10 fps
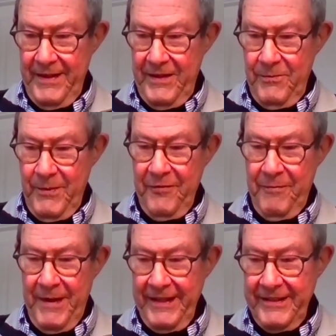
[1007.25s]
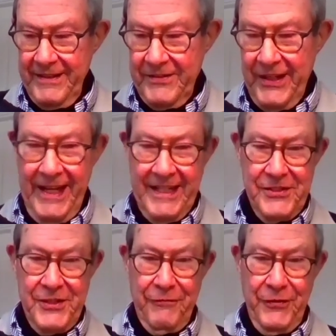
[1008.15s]
one of my
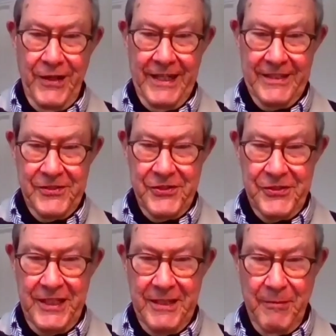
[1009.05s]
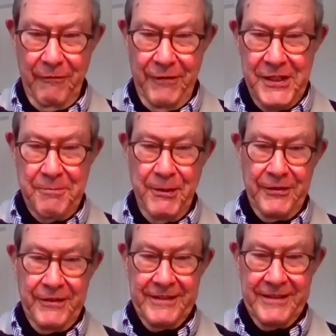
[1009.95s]
delights, if you like, is to see them on
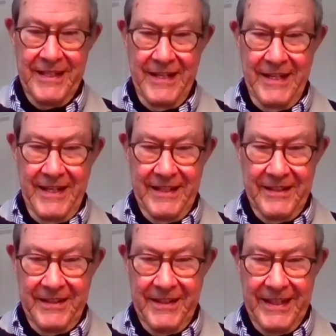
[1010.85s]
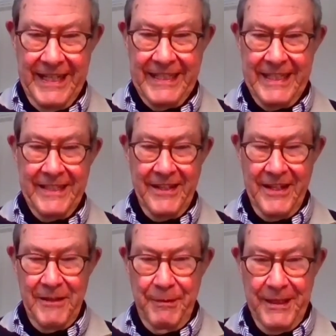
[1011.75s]
Facebook and LinkedIn and
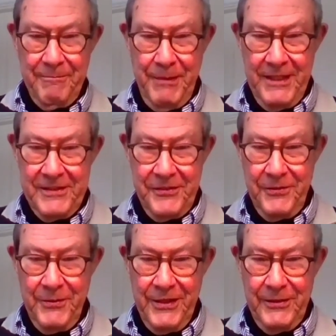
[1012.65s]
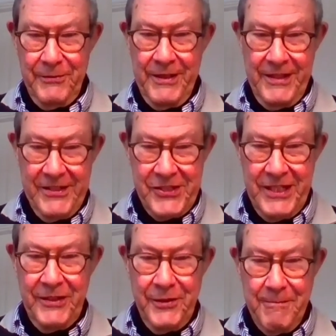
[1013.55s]
other parts of the world where they
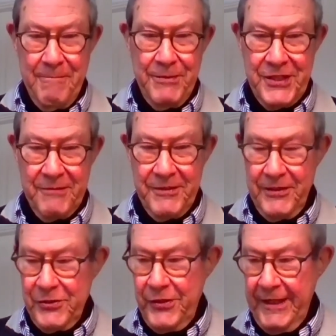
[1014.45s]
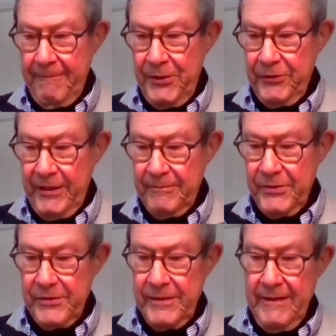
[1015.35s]
still remember some of those training
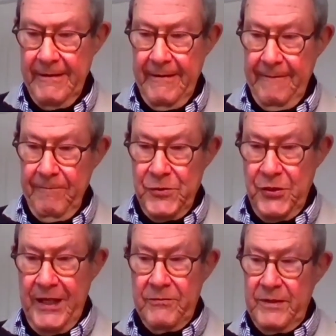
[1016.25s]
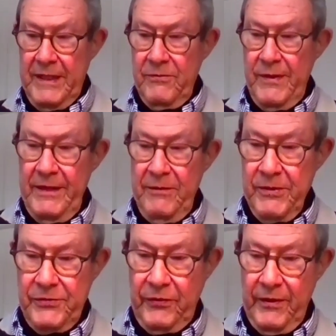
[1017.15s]
programs. So that really was